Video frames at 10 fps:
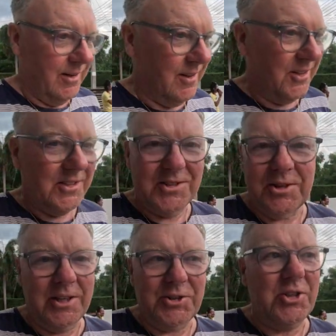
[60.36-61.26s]
because it's
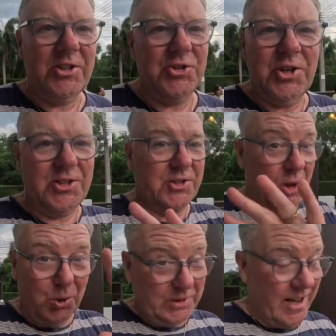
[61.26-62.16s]
going to ch change the
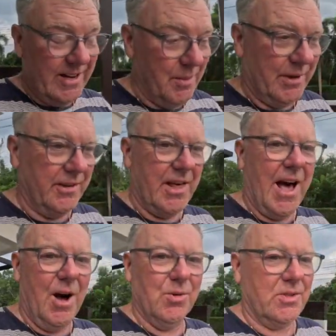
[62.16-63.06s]
whole dynamic of the
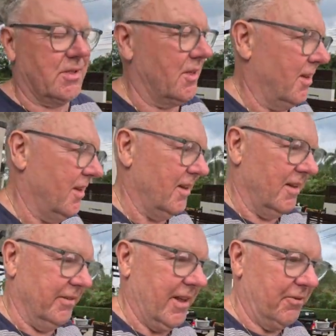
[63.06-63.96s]
house,
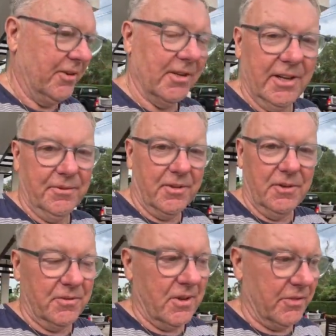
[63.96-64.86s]
definitely of,
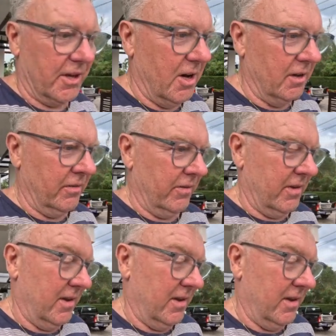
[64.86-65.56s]
of, of the garden.